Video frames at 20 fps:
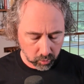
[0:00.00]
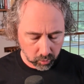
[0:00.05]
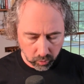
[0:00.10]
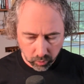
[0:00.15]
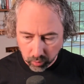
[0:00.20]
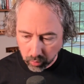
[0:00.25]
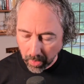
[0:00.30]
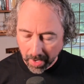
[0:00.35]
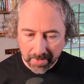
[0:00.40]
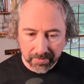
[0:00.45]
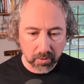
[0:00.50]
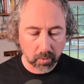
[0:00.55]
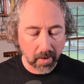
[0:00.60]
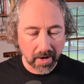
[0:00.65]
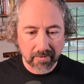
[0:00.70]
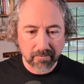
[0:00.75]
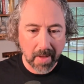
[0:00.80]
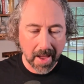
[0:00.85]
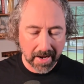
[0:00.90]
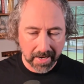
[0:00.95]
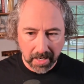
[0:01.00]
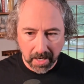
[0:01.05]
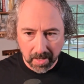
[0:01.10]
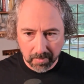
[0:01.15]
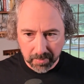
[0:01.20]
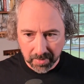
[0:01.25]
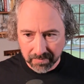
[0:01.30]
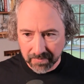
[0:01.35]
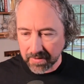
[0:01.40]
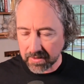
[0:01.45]
ride the wave back up
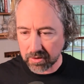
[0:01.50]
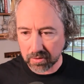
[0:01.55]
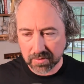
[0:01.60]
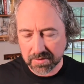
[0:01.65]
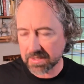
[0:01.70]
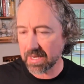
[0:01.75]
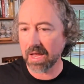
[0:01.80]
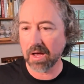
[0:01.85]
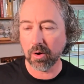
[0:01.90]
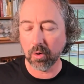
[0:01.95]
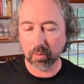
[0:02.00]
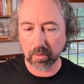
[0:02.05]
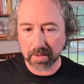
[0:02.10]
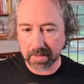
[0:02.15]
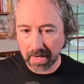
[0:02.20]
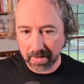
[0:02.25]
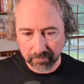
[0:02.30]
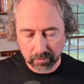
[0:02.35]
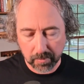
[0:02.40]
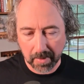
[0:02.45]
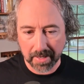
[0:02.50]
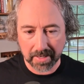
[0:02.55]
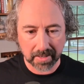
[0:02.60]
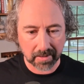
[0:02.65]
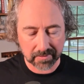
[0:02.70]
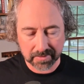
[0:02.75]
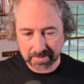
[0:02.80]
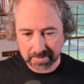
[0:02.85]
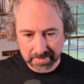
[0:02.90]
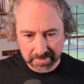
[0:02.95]
and then you sell when everybody
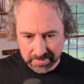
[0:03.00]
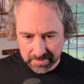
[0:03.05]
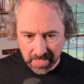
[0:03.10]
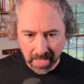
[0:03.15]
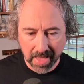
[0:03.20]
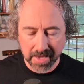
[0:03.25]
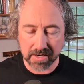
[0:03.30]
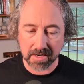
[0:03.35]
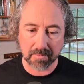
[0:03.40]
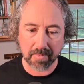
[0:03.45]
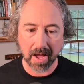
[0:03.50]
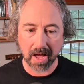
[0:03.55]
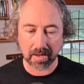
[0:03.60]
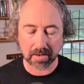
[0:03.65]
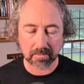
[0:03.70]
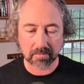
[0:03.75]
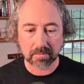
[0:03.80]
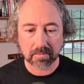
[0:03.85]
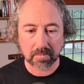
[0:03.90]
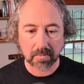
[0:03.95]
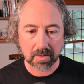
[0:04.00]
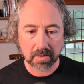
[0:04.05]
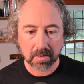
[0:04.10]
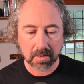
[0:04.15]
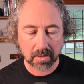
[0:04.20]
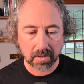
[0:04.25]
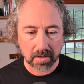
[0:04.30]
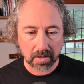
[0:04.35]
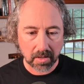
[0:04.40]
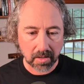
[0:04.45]
else is excited about them
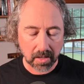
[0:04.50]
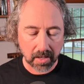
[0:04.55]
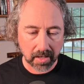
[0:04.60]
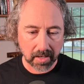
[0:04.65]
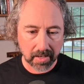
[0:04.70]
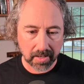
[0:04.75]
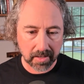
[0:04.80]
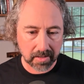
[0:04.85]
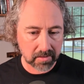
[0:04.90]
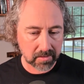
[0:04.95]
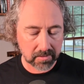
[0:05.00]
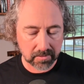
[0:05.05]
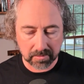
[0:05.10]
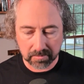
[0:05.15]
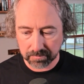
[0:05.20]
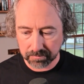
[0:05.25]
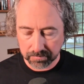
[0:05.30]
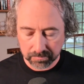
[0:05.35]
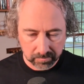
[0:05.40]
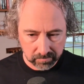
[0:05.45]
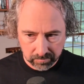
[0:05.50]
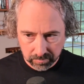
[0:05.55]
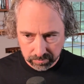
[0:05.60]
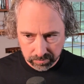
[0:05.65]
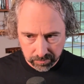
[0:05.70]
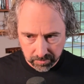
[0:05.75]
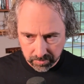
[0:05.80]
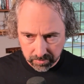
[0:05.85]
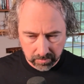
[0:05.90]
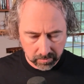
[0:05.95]
and
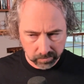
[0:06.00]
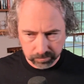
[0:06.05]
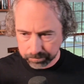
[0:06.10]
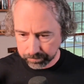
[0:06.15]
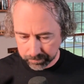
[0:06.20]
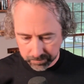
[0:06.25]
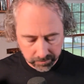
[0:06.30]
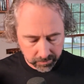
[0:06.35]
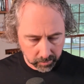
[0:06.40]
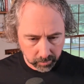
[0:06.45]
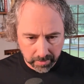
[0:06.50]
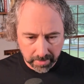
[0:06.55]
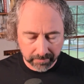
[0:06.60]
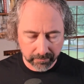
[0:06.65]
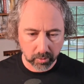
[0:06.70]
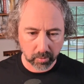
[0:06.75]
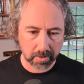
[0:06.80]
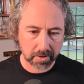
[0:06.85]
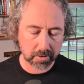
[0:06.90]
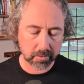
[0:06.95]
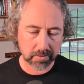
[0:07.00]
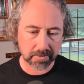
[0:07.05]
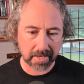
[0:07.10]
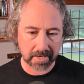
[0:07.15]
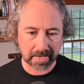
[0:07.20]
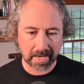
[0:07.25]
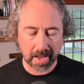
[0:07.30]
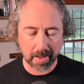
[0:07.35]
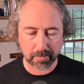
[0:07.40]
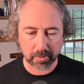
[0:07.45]
you do whatever you want to do with
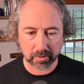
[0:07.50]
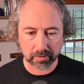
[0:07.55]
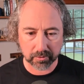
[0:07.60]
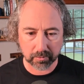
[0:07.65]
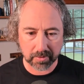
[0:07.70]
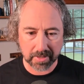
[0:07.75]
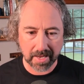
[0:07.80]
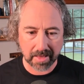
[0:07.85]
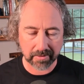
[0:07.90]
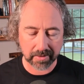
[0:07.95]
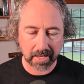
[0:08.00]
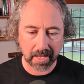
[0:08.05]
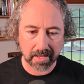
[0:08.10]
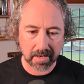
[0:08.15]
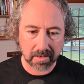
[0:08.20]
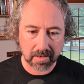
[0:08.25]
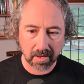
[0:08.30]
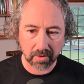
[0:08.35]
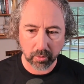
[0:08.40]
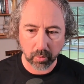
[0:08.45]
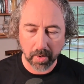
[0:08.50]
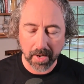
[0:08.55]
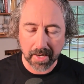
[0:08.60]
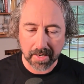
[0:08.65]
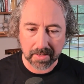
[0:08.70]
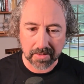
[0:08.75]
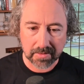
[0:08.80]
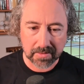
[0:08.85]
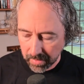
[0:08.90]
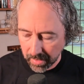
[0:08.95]
that capital to reallocate it in other
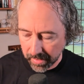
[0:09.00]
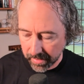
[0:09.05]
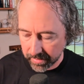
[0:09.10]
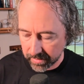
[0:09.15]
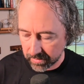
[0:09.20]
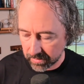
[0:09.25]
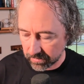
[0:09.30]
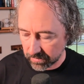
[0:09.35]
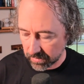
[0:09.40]
ways. I,